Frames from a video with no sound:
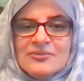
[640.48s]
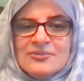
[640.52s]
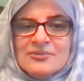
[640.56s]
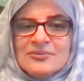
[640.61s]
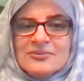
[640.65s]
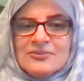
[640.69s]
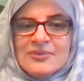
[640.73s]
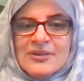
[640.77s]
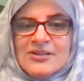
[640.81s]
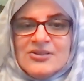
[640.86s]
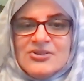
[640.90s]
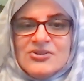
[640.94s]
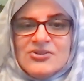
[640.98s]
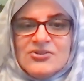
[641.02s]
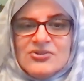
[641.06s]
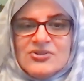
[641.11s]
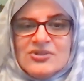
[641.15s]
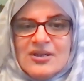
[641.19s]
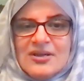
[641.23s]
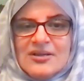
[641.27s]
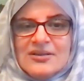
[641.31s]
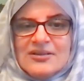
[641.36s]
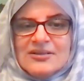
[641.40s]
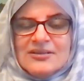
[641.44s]
once you
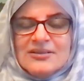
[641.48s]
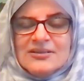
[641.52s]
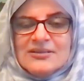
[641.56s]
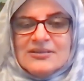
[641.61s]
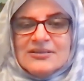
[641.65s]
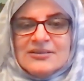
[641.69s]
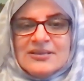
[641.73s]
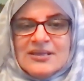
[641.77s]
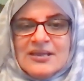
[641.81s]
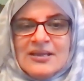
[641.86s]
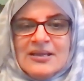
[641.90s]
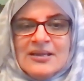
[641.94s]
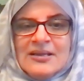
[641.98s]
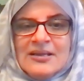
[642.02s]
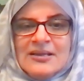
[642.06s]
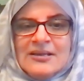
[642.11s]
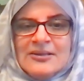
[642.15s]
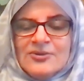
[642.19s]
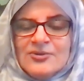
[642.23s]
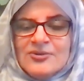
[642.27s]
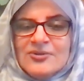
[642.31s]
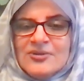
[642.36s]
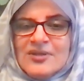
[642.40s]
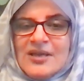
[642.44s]
start it.
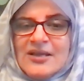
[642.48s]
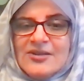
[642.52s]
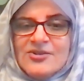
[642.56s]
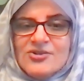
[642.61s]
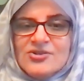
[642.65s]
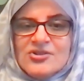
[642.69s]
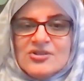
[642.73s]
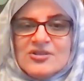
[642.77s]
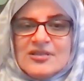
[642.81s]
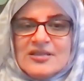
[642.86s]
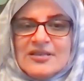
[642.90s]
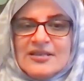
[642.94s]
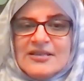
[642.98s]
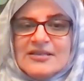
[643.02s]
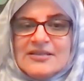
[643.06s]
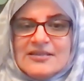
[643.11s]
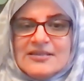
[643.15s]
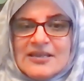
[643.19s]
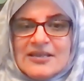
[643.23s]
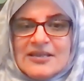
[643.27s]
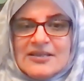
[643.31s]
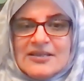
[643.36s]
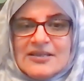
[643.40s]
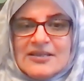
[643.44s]
You know, that just leads
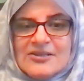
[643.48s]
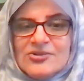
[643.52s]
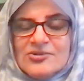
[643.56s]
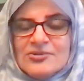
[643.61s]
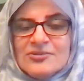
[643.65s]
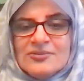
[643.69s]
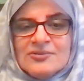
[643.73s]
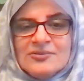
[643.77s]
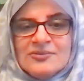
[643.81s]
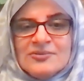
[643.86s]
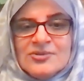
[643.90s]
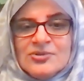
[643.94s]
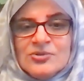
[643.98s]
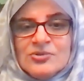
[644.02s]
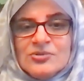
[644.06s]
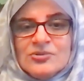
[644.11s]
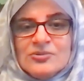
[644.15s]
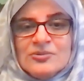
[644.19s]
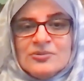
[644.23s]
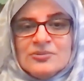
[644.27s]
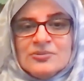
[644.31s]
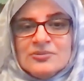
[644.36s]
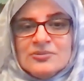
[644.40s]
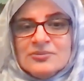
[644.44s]
us to
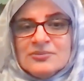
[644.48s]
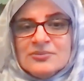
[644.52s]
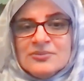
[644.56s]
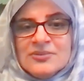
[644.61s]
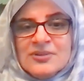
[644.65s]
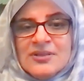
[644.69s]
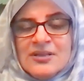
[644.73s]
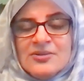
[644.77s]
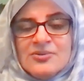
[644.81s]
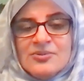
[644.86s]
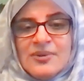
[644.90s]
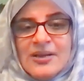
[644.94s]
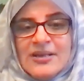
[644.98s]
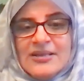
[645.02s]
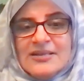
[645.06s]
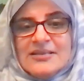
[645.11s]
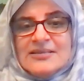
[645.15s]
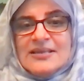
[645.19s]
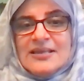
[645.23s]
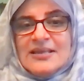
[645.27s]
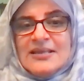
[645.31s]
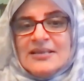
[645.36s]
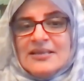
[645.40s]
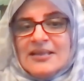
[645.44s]
do it
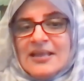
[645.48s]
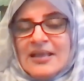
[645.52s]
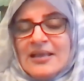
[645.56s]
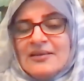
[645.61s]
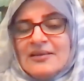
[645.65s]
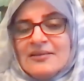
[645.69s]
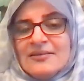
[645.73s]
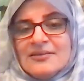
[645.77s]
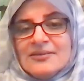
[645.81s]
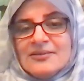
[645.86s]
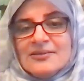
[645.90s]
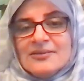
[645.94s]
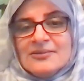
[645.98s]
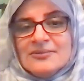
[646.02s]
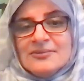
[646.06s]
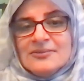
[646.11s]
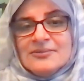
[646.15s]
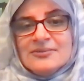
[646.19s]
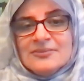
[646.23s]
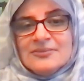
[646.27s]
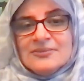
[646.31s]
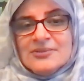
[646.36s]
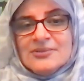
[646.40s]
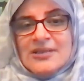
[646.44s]
once and then
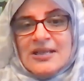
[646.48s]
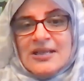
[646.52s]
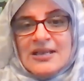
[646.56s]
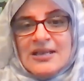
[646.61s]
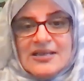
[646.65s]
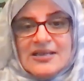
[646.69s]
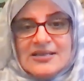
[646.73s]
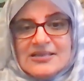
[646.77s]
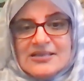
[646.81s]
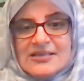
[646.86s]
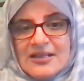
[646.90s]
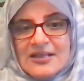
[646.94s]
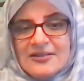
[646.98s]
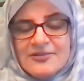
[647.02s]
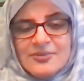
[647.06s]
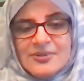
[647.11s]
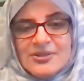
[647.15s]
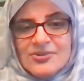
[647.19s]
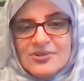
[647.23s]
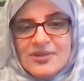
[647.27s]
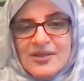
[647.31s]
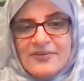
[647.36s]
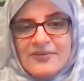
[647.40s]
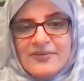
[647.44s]
tell ourselves we
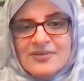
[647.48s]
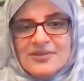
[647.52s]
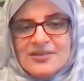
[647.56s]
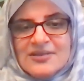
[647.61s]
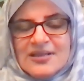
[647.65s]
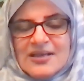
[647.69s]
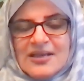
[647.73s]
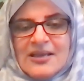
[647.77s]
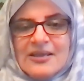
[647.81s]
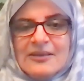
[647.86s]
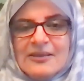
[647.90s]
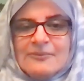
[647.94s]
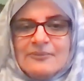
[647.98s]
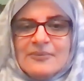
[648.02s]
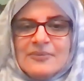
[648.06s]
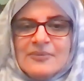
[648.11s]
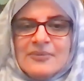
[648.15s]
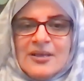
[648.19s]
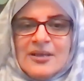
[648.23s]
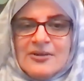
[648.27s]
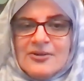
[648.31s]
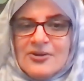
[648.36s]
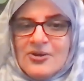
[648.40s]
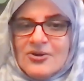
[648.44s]
don't have the time
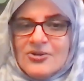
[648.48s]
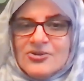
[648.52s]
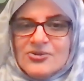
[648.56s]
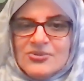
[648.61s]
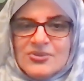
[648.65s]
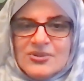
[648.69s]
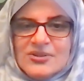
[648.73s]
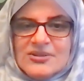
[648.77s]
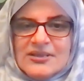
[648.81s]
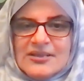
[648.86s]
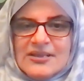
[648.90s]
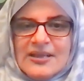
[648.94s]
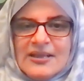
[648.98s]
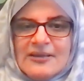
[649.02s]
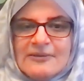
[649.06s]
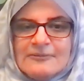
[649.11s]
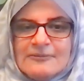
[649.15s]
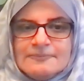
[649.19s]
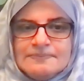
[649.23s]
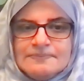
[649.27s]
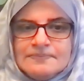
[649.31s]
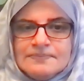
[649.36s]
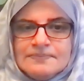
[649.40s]
and not do it again.